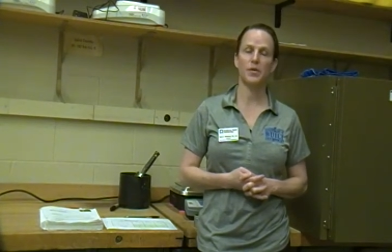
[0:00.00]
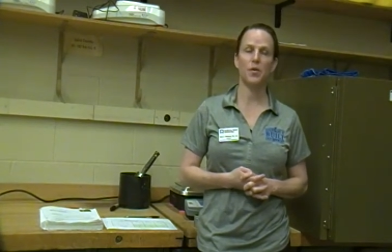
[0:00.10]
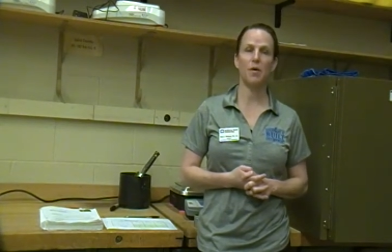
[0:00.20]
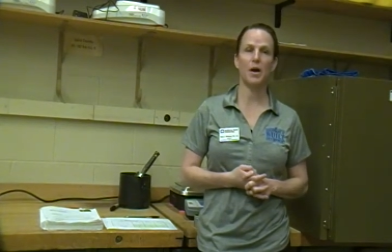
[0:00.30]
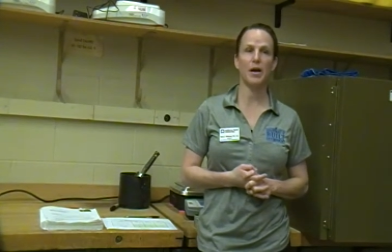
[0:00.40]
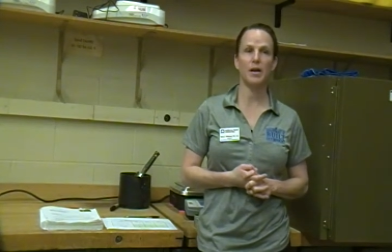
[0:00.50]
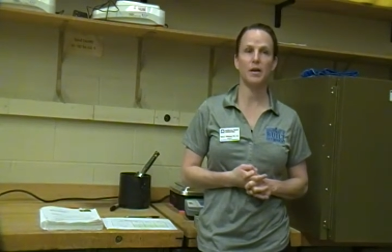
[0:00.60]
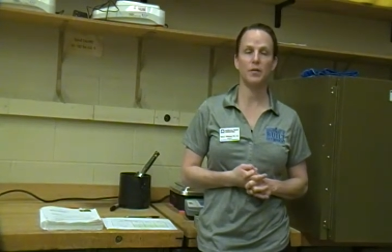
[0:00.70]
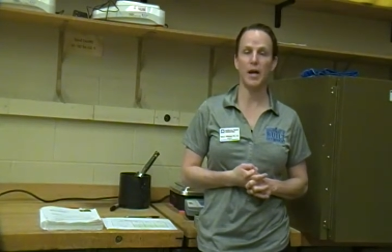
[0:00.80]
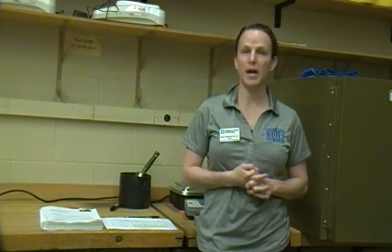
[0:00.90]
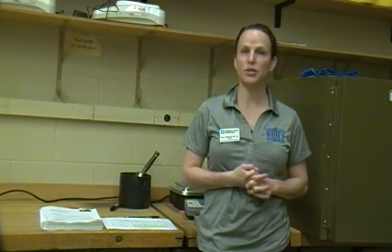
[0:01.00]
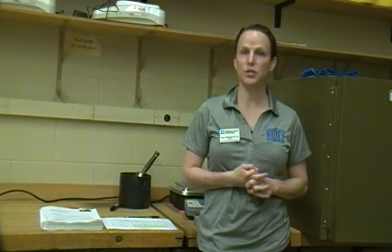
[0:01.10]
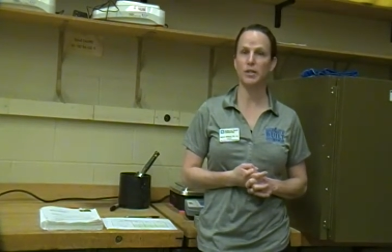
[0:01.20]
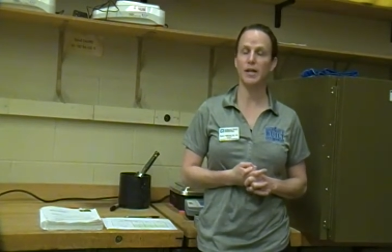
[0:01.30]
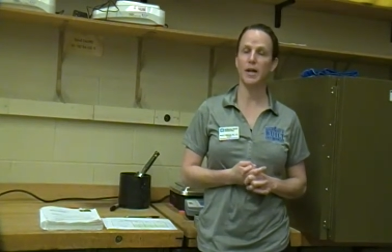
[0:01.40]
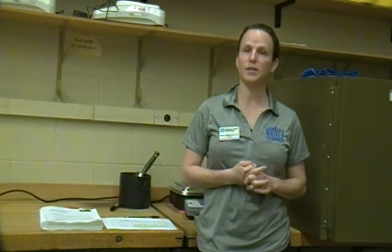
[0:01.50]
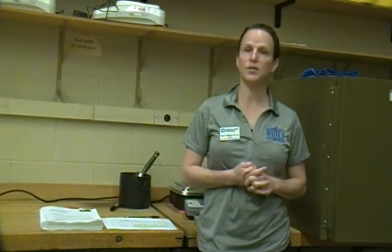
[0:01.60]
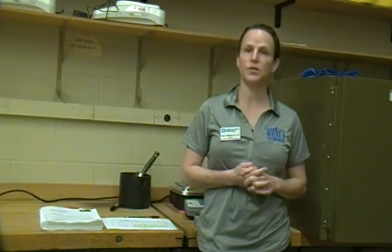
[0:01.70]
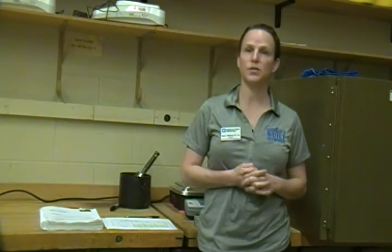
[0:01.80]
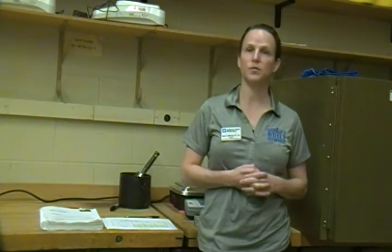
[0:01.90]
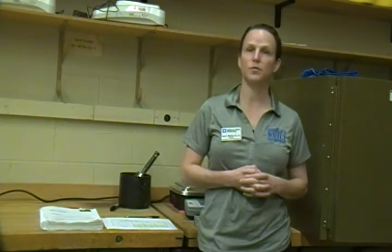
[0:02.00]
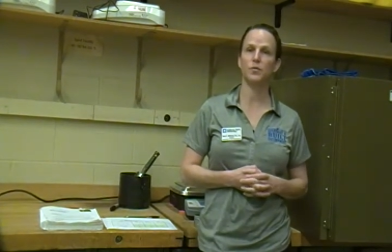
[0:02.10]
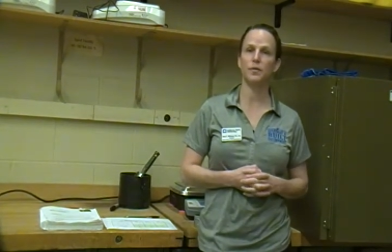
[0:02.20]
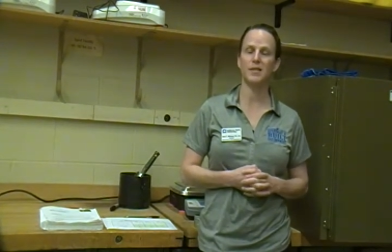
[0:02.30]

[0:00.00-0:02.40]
So I actually had to do